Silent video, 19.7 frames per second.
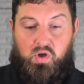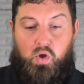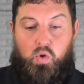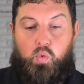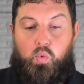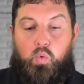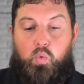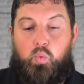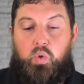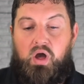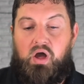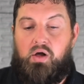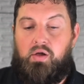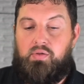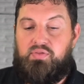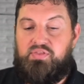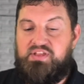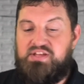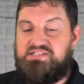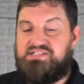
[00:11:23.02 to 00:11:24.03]

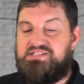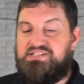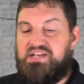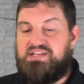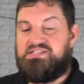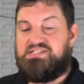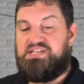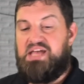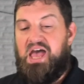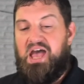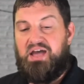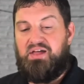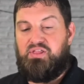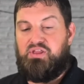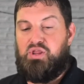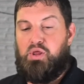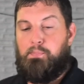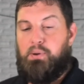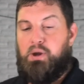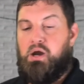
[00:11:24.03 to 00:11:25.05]
Well, this is
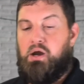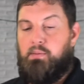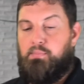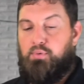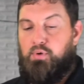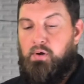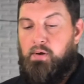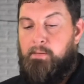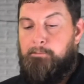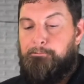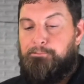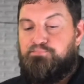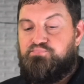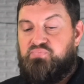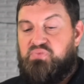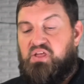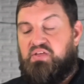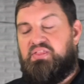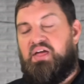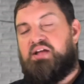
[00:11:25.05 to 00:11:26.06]
exactly the parable
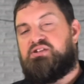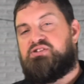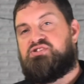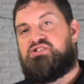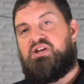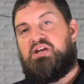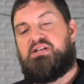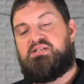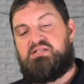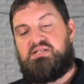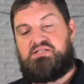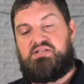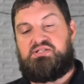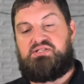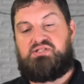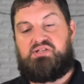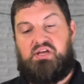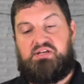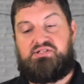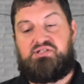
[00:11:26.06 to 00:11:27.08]
that Jesus
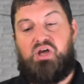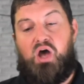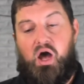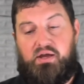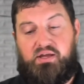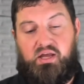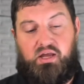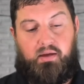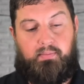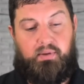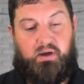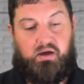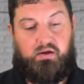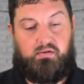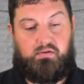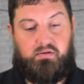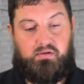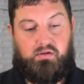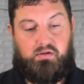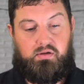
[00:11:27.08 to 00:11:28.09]
is, is talking
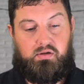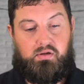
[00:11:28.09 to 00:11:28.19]
about.